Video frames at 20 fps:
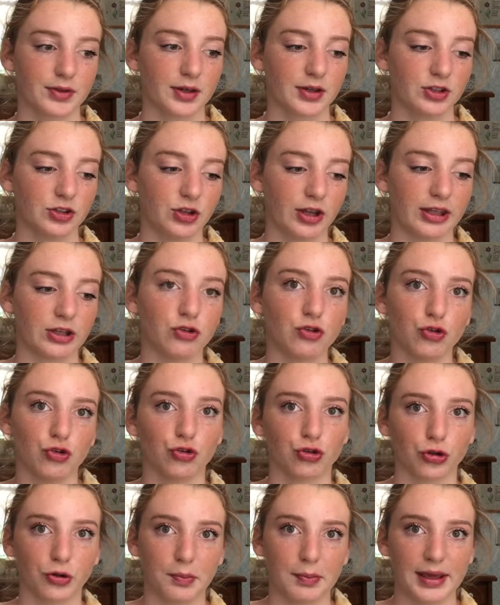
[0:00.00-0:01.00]

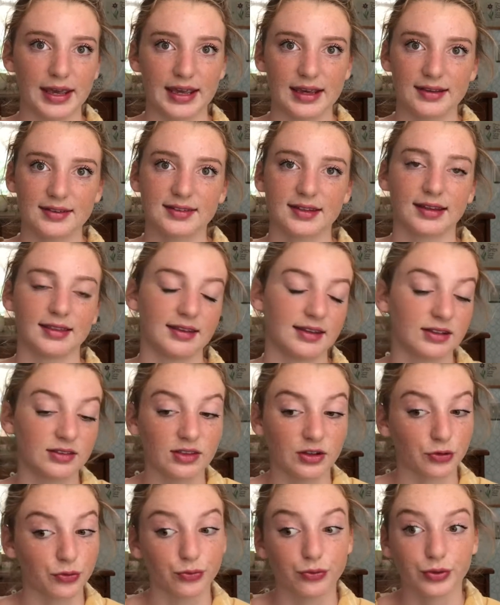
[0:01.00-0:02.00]
neutral pinks. I think
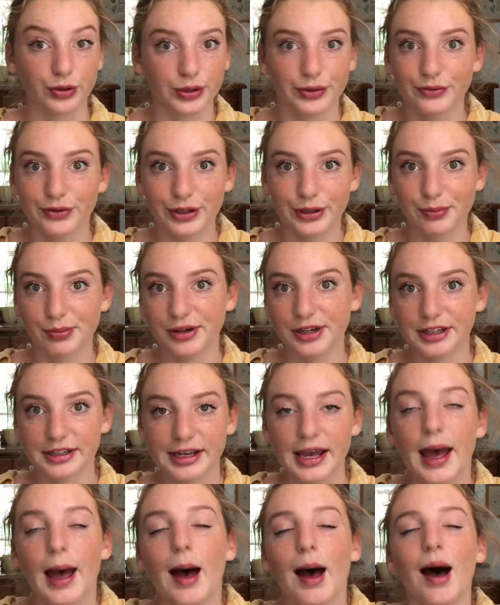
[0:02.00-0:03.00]
they're really, really
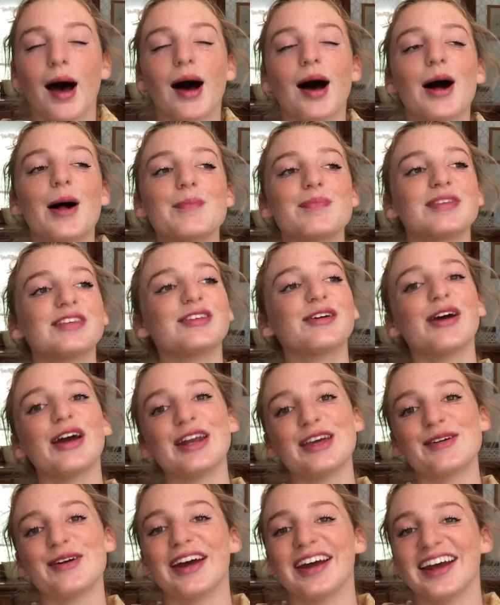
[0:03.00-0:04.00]
pretty. So
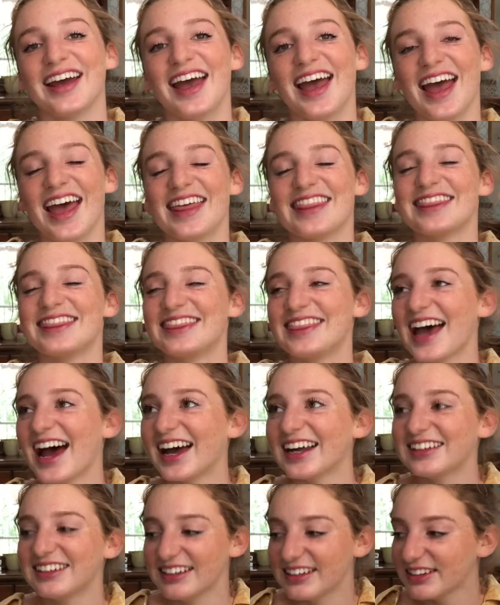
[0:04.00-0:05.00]
anyway,
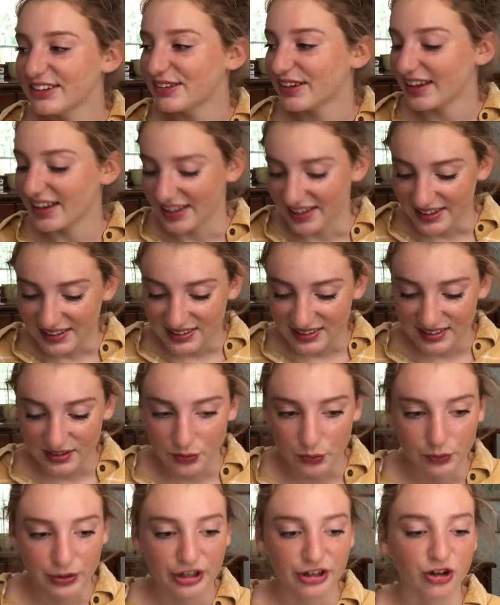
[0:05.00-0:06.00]
that is it.
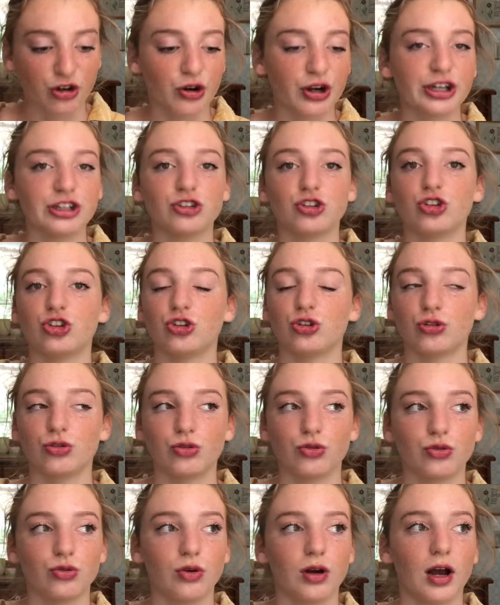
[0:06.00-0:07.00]

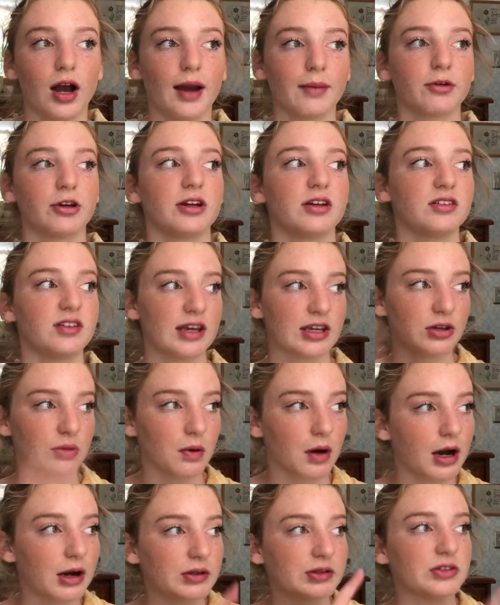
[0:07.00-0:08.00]
I'm gonna take you
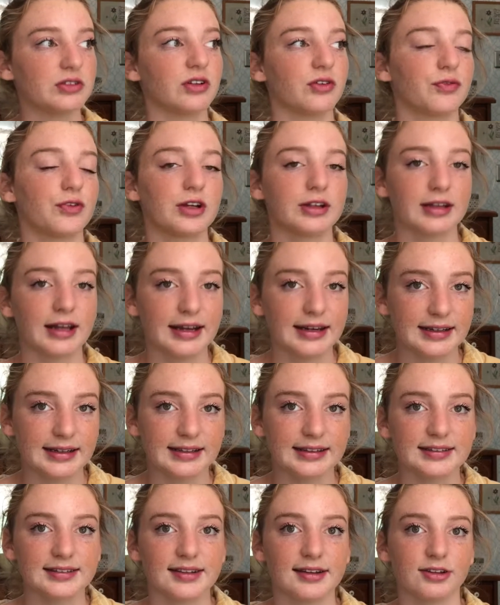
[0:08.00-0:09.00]
out in different
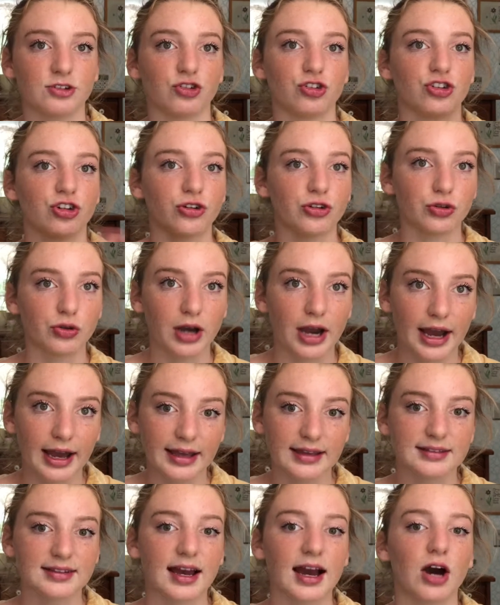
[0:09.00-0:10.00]
lightings and show you
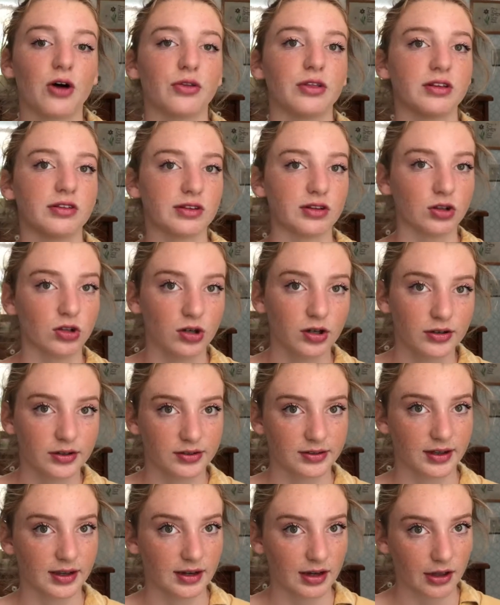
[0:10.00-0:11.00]
guys how this
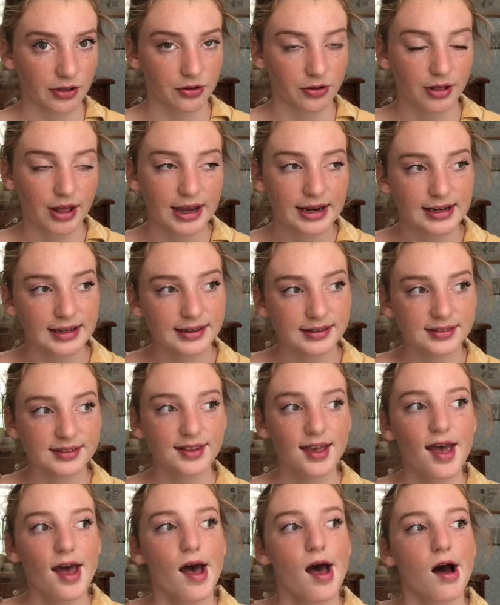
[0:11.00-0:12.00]
looks in other lightings,
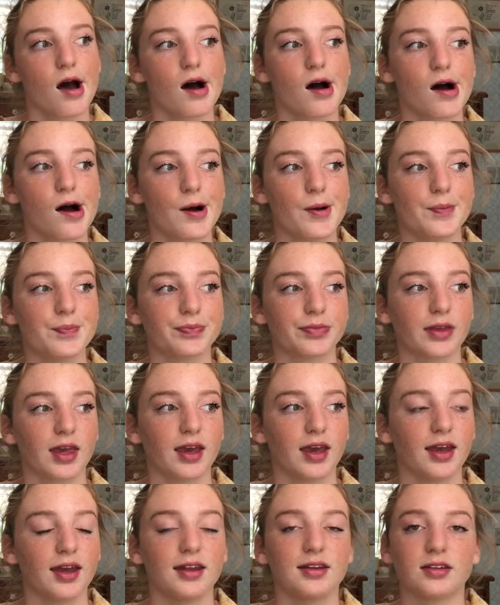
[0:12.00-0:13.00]

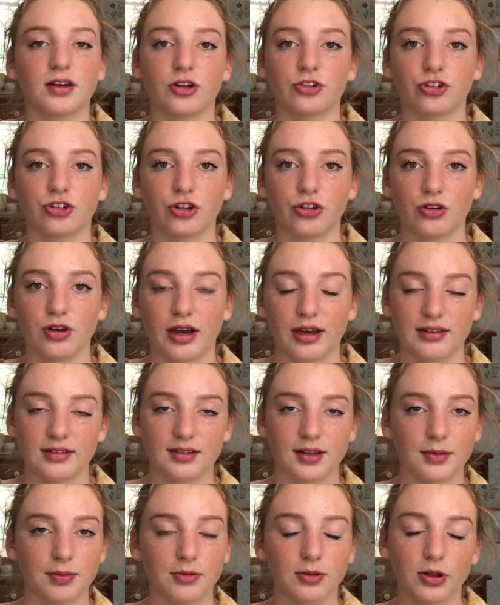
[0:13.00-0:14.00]
and I'll show you
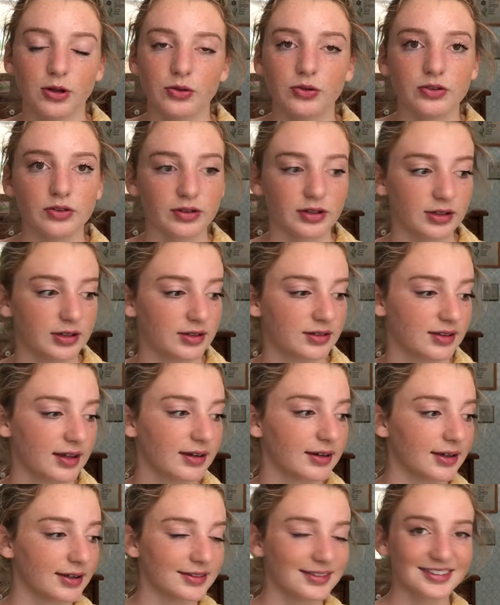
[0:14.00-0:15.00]
guys up close in a
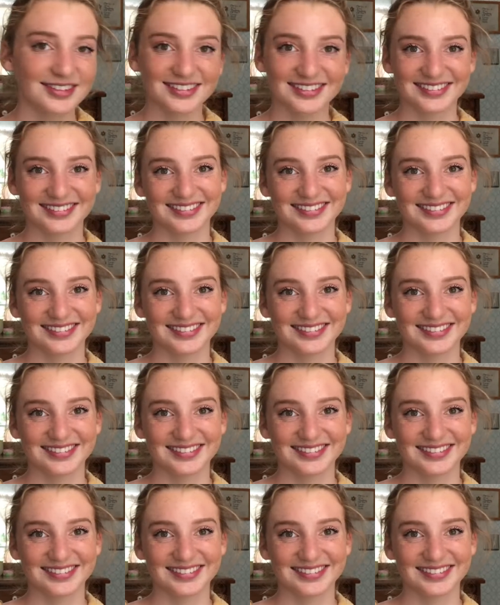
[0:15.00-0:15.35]
second.